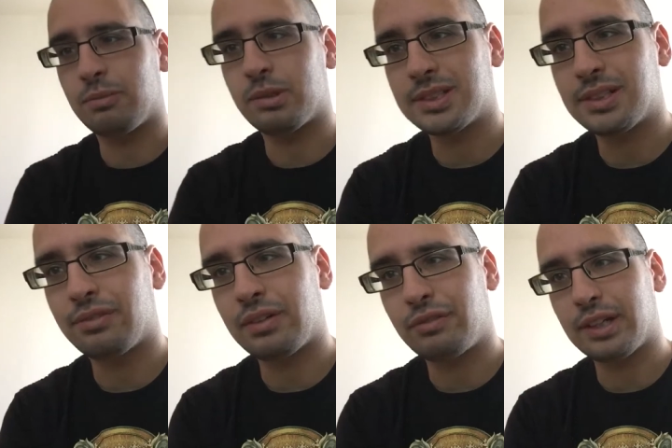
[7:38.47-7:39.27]
most of
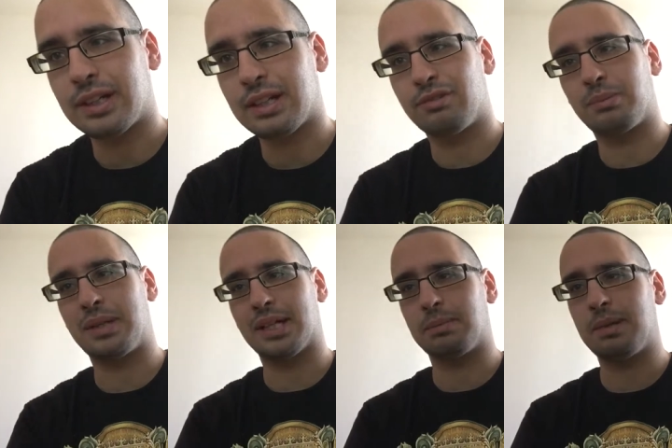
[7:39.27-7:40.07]
Africa for
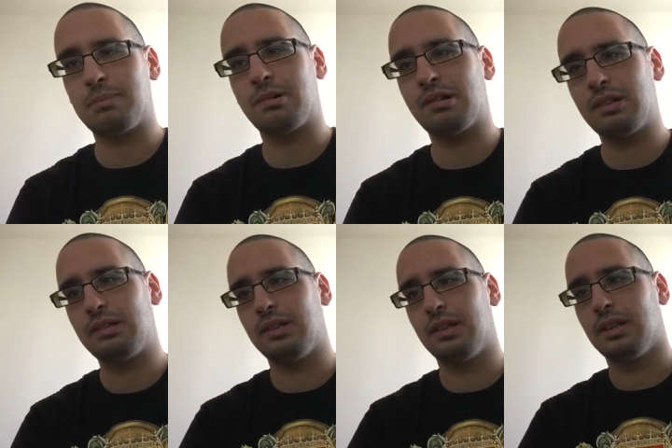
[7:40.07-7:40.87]
black people
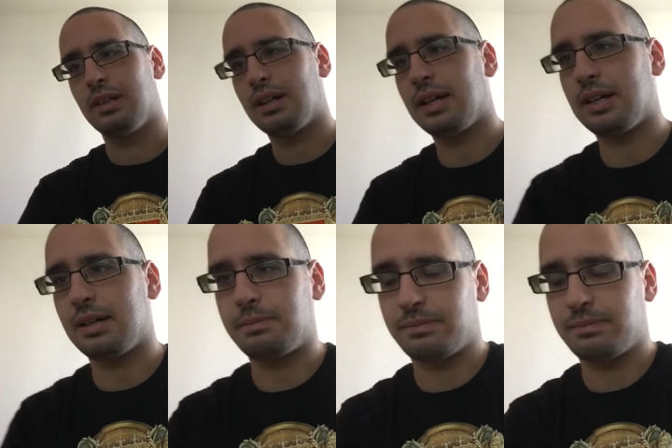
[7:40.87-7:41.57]
uh,